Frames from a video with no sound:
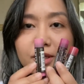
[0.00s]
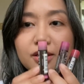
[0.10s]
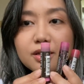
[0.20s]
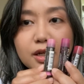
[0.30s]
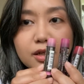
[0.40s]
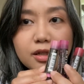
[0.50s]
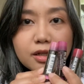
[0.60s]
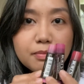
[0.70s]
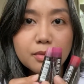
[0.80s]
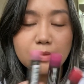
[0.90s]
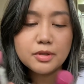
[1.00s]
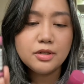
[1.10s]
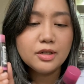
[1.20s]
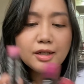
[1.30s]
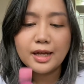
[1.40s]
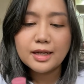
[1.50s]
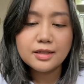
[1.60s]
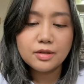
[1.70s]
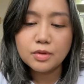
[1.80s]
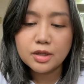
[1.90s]
Bees Tinted Lip Balms. These are
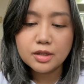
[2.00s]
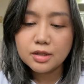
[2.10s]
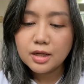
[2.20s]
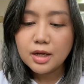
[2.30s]
classic ones.